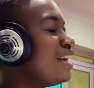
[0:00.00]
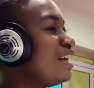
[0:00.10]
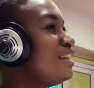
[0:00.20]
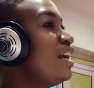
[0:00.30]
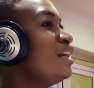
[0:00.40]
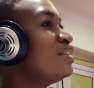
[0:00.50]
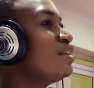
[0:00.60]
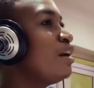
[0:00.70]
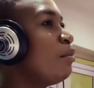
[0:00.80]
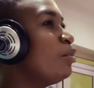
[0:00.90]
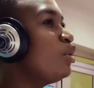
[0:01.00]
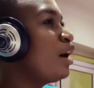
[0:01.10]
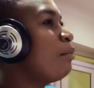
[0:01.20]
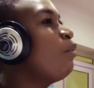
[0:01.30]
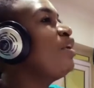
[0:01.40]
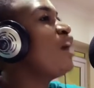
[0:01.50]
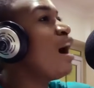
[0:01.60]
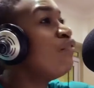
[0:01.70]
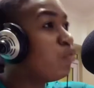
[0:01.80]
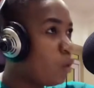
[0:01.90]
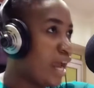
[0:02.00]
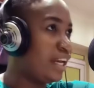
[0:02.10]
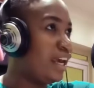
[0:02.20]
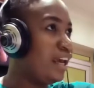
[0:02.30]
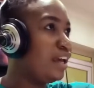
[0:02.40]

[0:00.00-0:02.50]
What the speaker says: Yes. Monogamy, when you have one, the